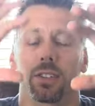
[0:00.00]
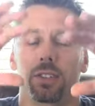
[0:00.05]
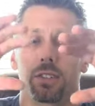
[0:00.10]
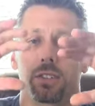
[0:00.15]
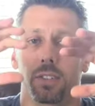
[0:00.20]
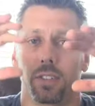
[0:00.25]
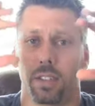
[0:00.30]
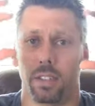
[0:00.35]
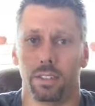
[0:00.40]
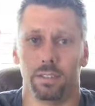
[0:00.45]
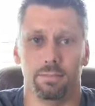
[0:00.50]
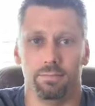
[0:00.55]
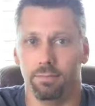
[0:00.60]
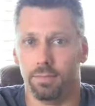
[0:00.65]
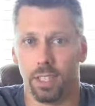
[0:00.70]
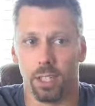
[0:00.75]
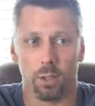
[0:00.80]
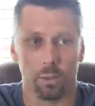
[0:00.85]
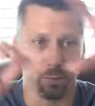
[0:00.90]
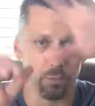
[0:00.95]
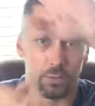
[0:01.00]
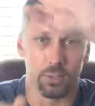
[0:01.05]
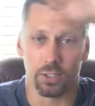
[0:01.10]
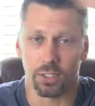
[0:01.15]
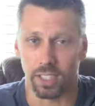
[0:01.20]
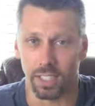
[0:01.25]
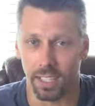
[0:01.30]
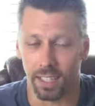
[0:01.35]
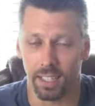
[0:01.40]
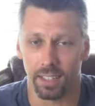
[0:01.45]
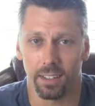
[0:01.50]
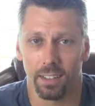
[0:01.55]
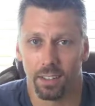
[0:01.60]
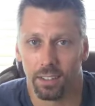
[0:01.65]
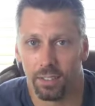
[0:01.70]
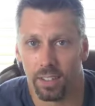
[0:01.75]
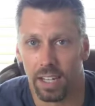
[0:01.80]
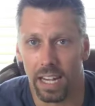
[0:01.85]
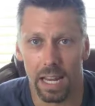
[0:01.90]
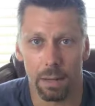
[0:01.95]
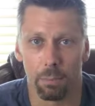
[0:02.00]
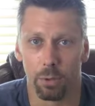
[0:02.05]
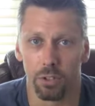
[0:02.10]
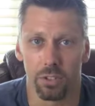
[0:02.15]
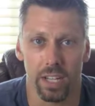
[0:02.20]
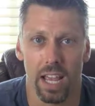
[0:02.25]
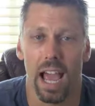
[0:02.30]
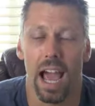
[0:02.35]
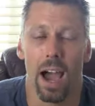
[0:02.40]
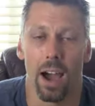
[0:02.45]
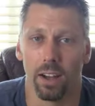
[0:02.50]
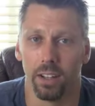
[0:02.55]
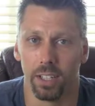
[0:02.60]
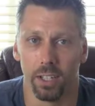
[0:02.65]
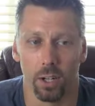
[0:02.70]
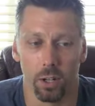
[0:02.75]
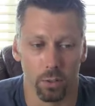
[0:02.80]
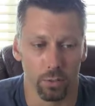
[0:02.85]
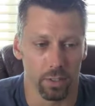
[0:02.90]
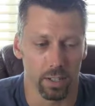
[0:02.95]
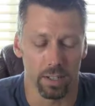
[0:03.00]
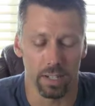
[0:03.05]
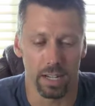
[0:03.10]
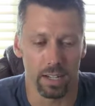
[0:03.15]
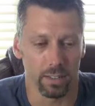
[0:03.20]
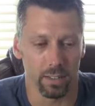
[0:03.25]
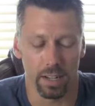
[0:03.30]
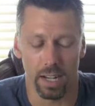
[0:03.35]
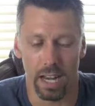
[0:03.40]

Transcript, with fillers: you could you know see the neighbors you know the, the